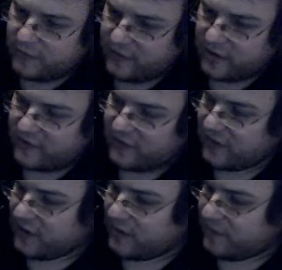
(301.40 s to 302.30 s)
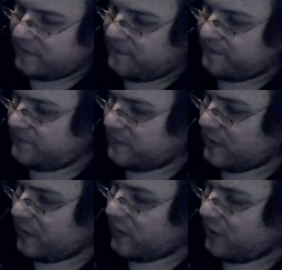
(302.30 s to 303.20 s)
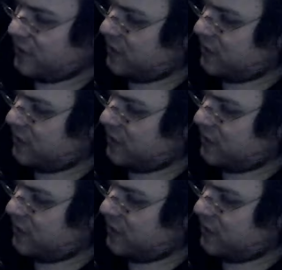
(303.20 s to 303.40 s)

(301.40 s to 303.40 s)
trying to sell them all.